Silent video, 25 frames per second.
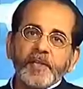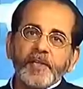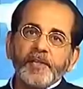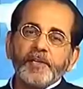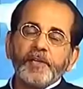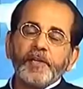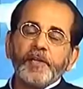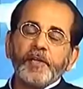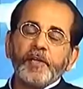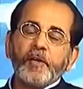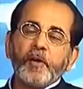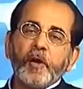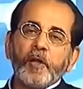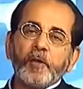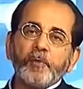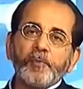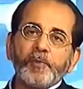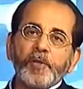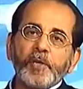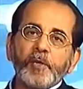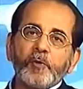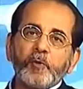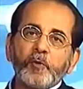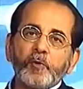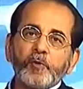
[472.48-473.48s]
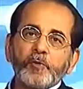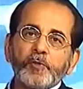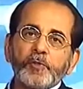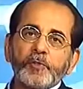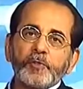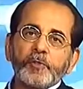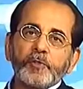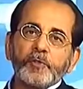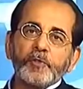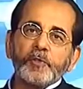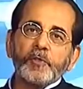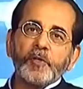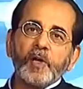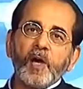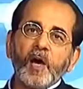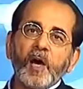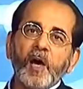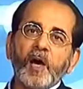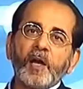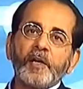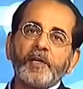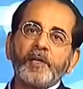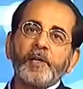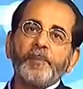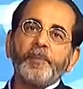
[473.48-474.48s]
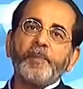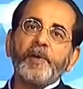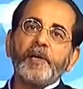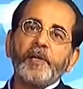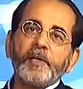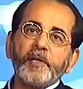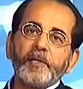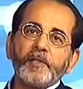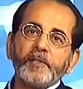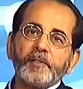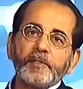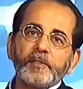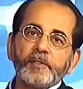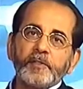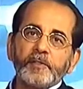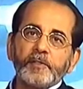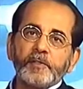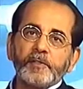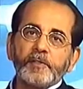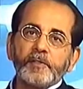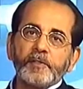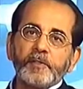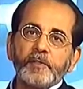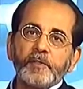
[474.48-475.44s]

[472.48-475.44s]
Indian economy grows, our dependence